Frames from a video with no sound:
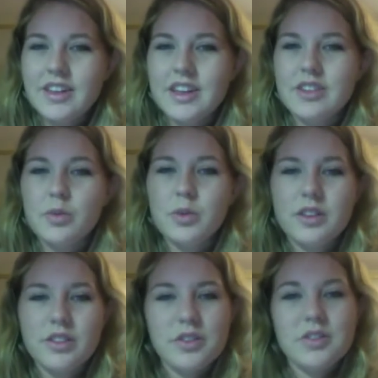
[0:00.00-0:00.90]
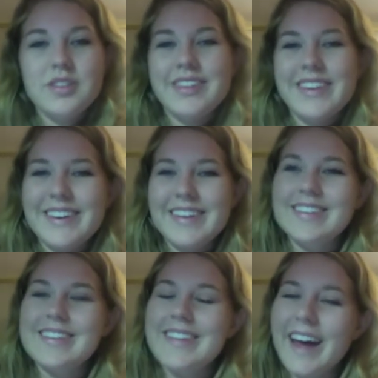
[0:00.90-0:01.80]
It's one of those
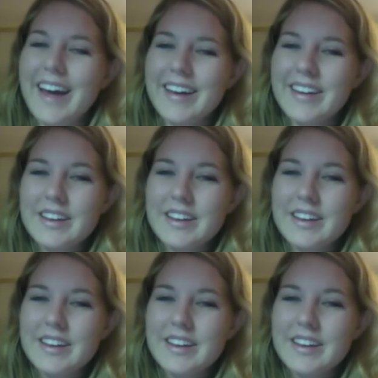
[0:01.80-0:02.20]
things that